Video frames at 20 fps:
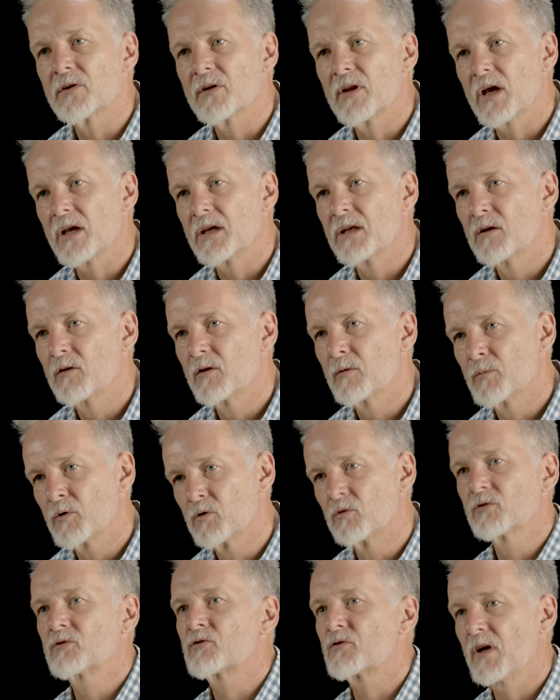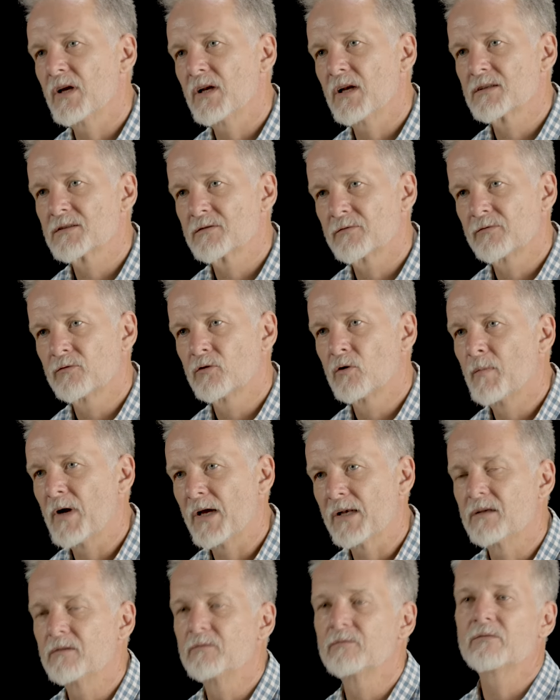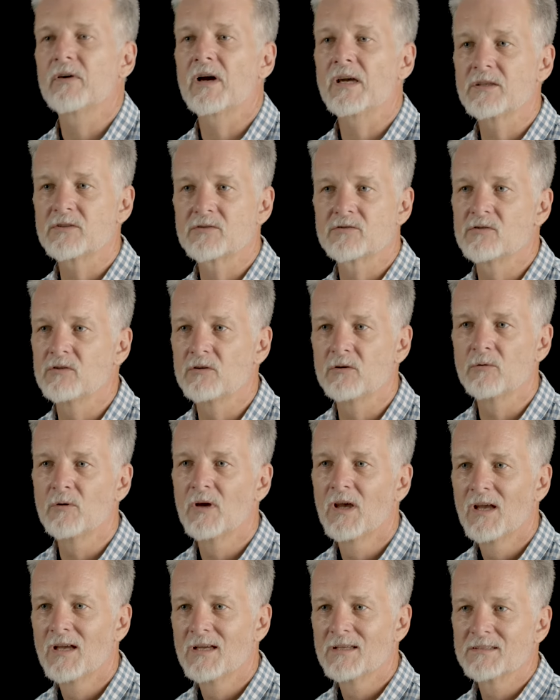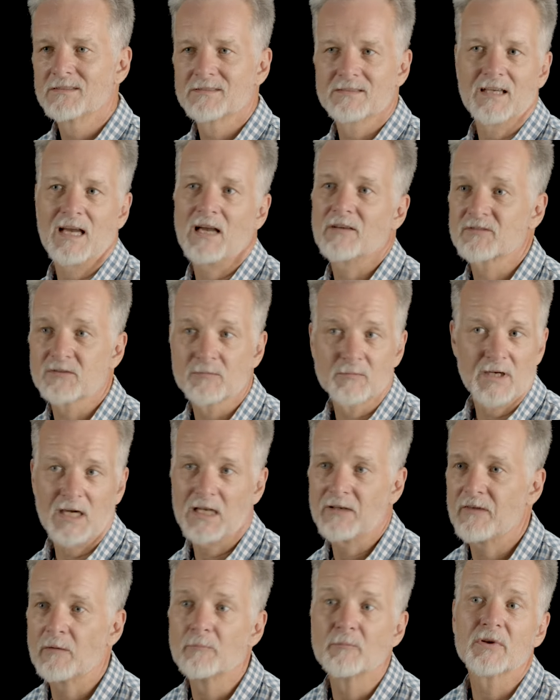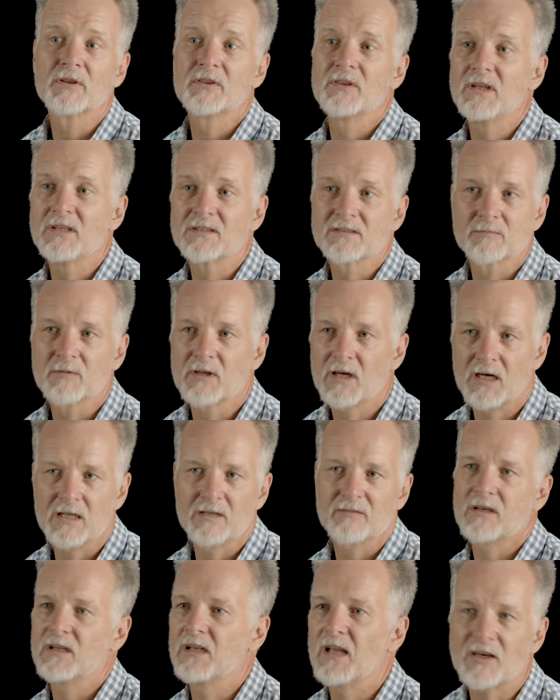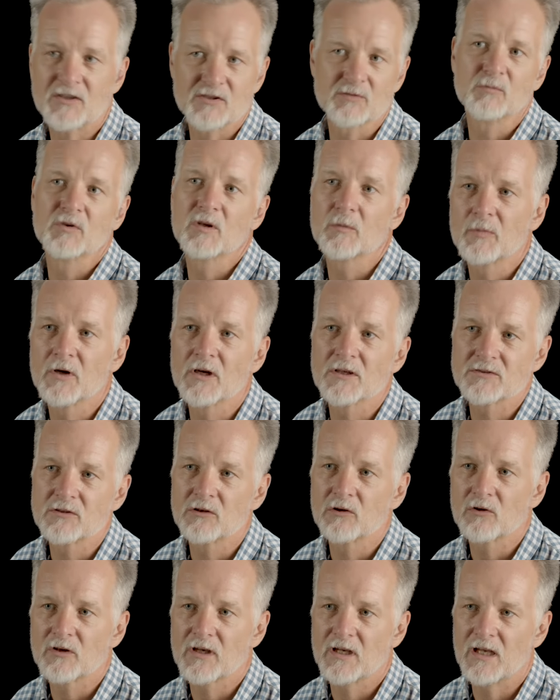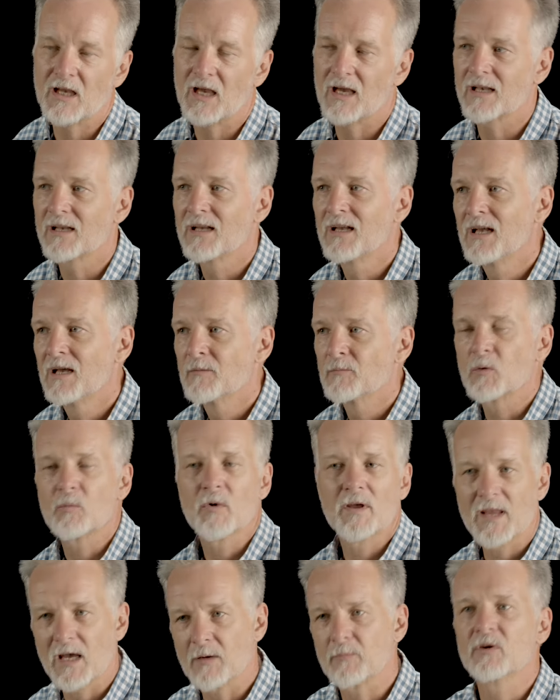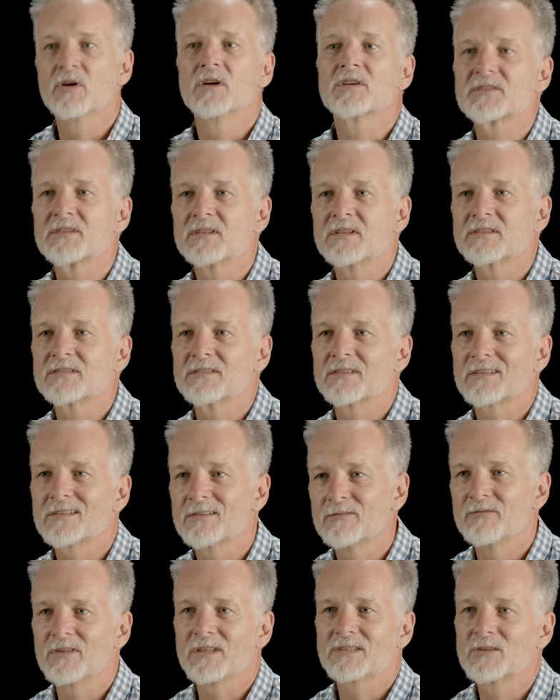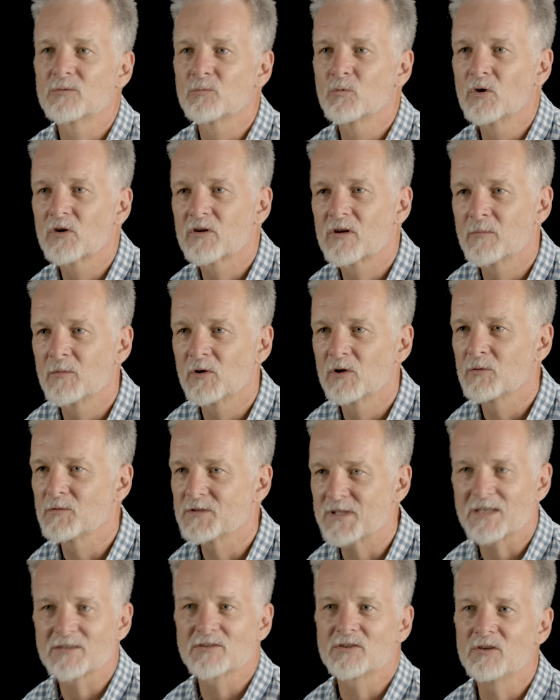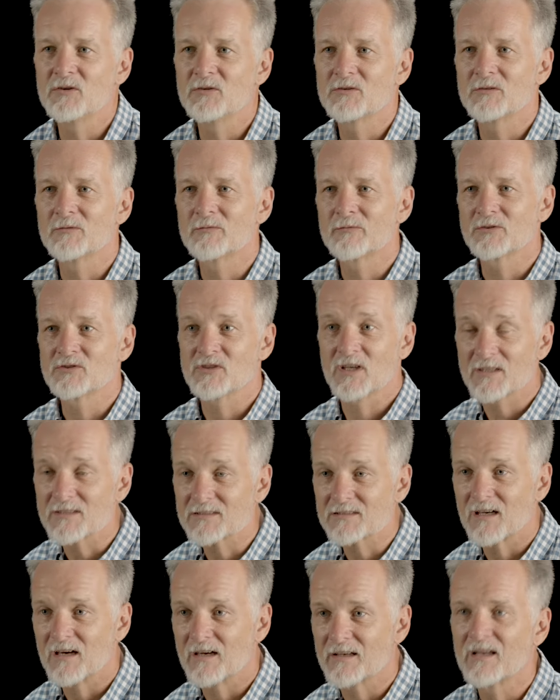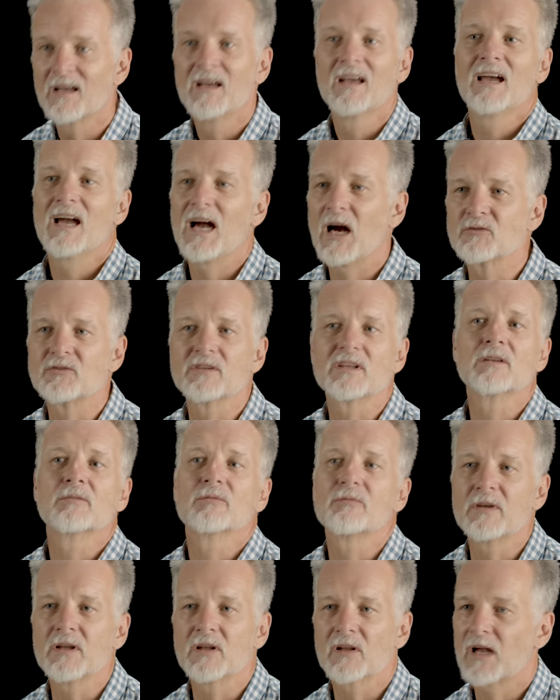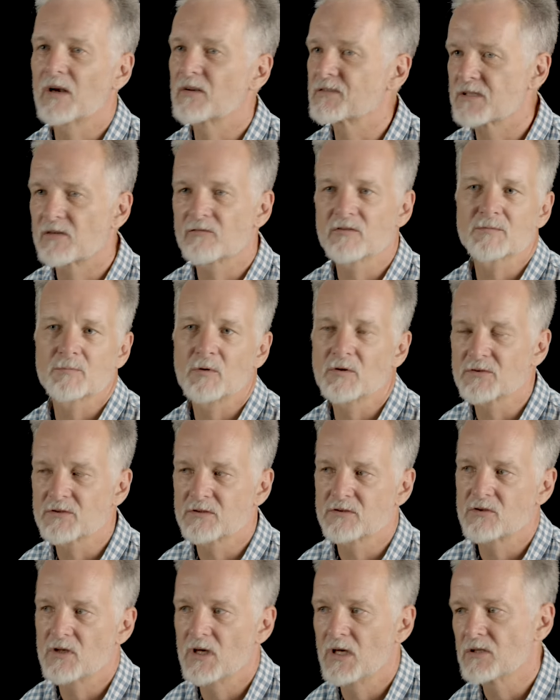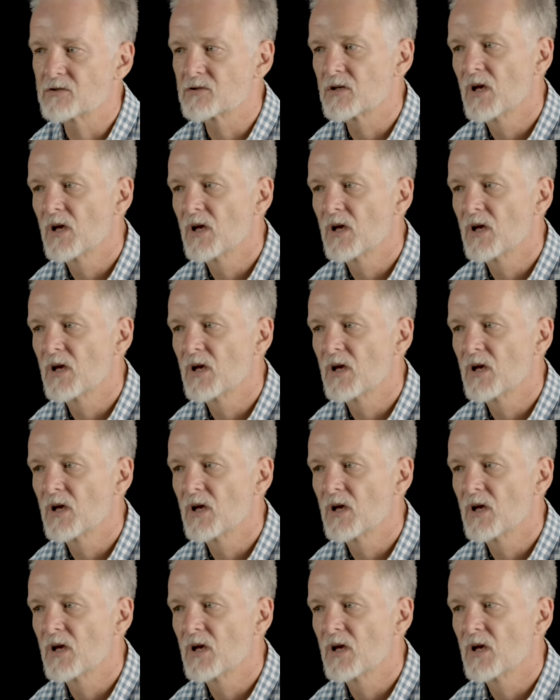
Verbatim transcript: to that? The portrait as a format invites you to have some kind of empathy, some kind of connection with the person you're looking at, but when that person is a convicted war criminal who was executed for genocide, how do you then feel? How does that response change?